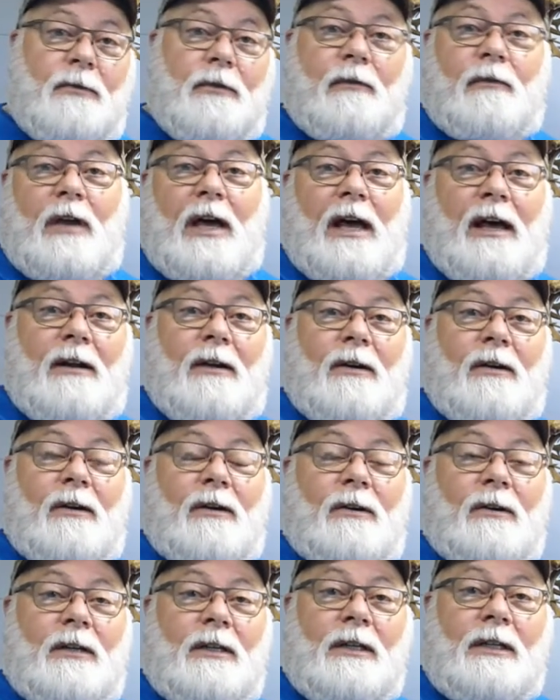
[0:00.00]
We've got
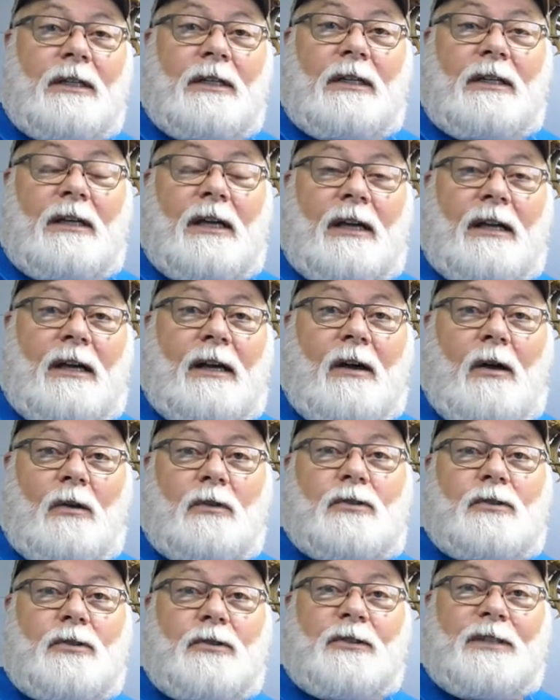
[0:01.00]
our
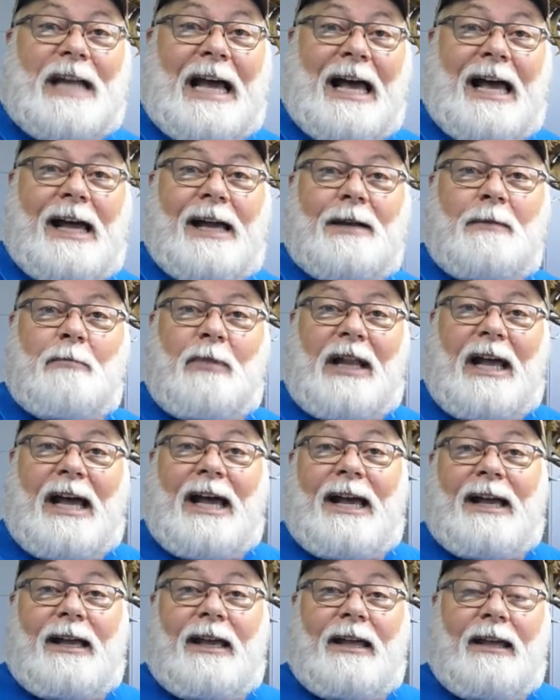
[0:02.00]
holster dyed
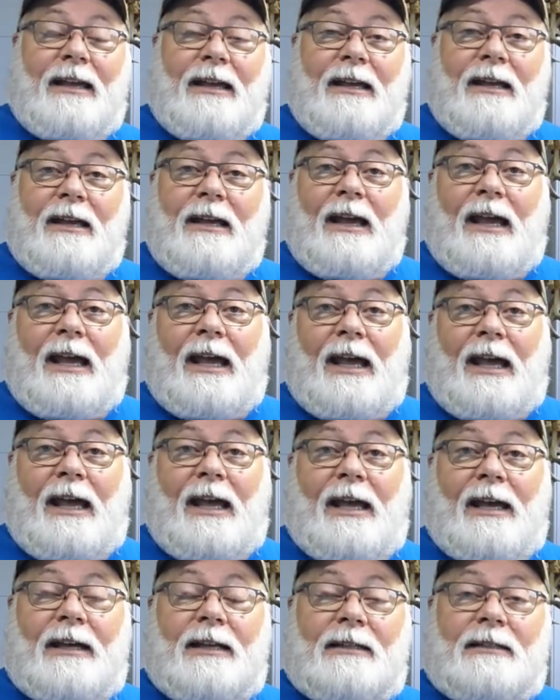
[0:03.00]
black,
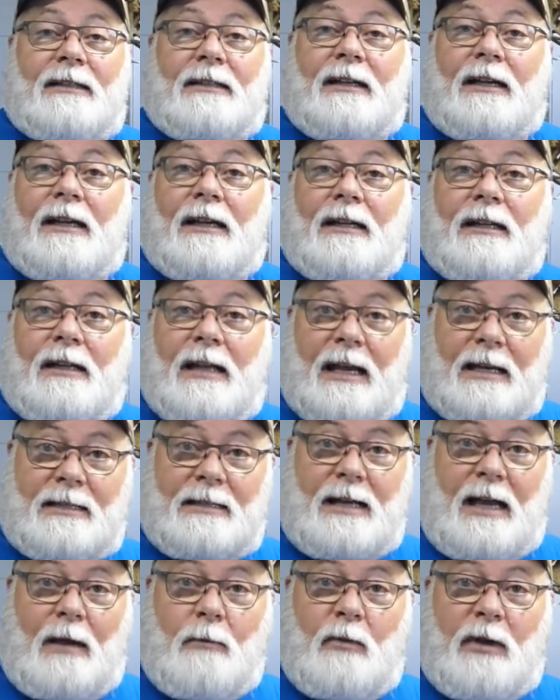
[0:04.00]
and next
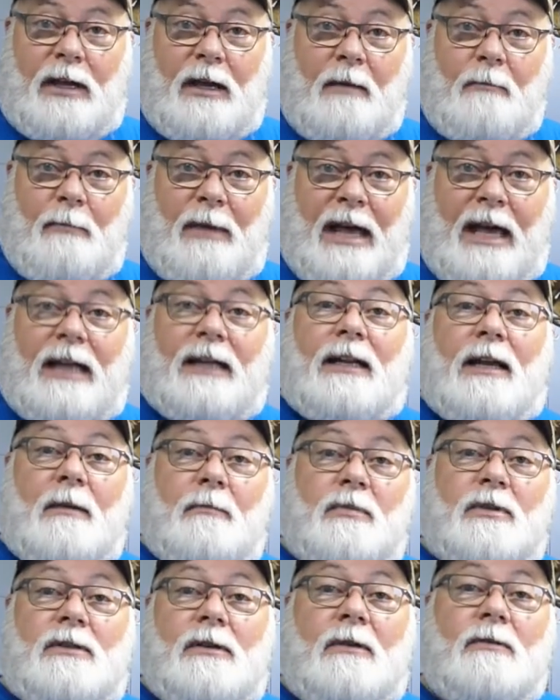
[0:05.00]
time we come back to
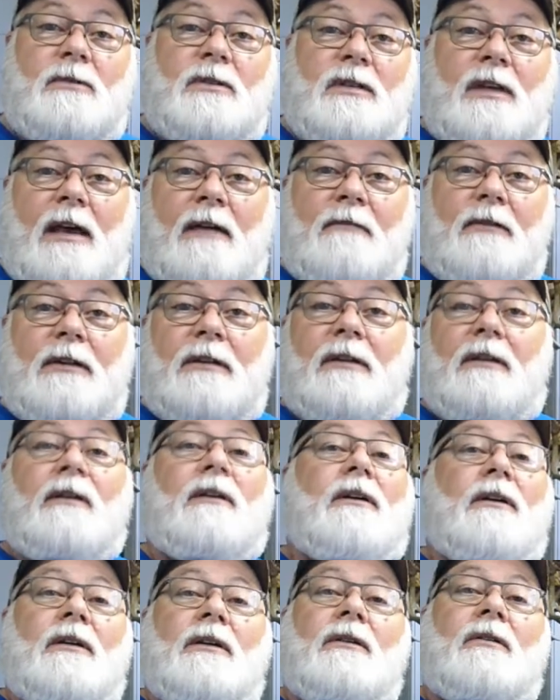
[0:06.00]
episode 7,
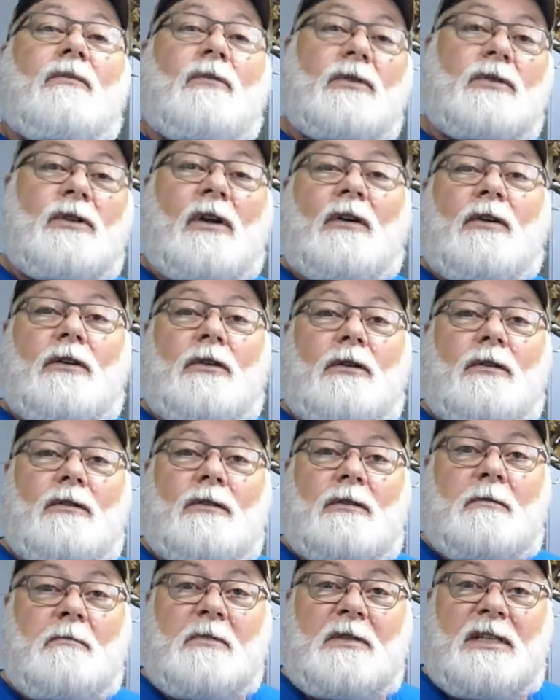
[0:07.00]
we'll start doing
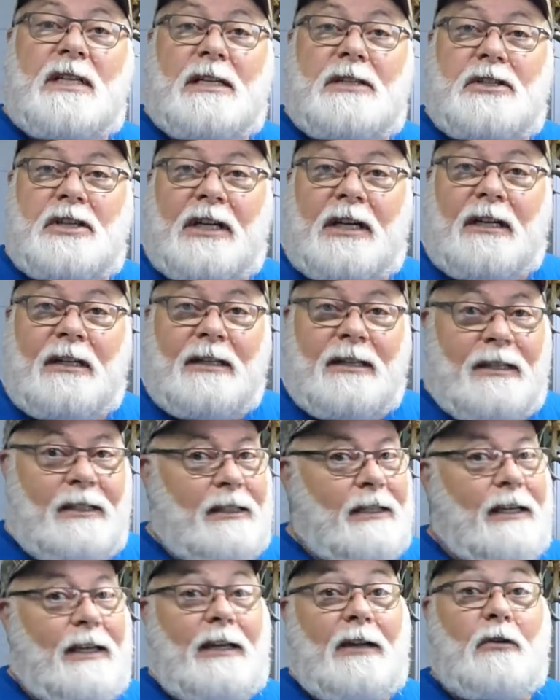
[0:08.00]
some stitching,
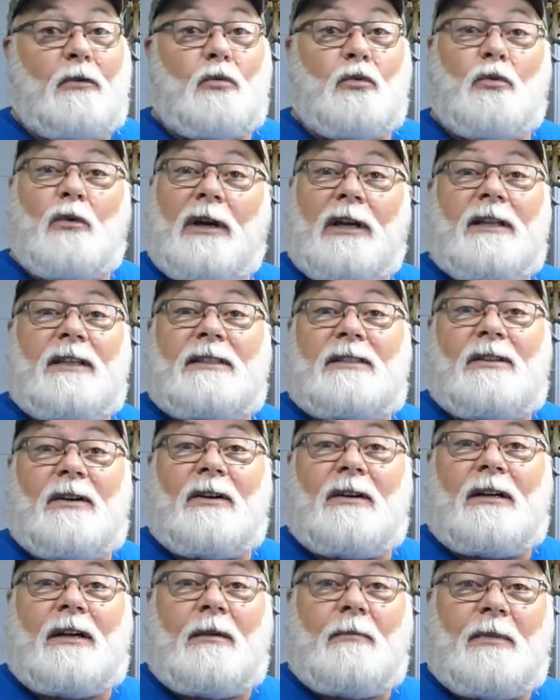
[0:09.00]
and it'll really
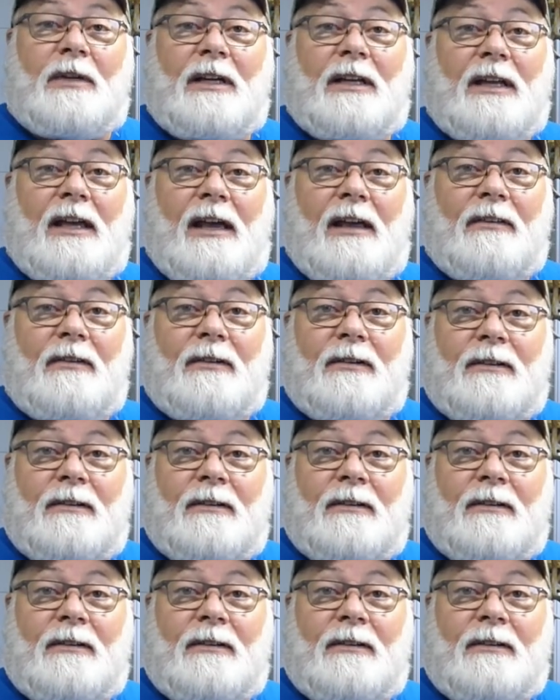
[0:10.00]
start coming together.